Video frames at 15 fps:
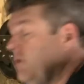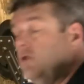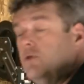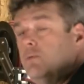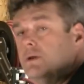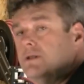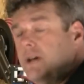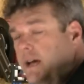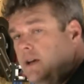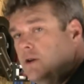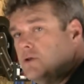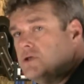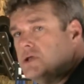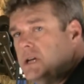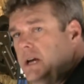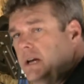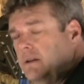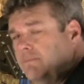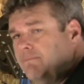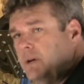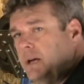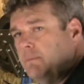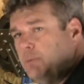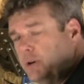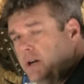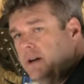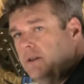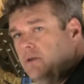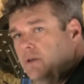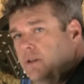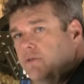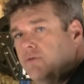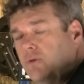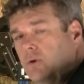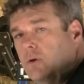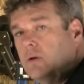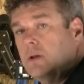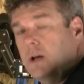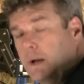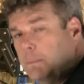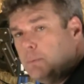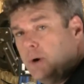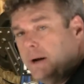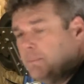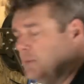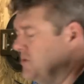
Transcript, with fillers: So you would take your seat and put it into the full upright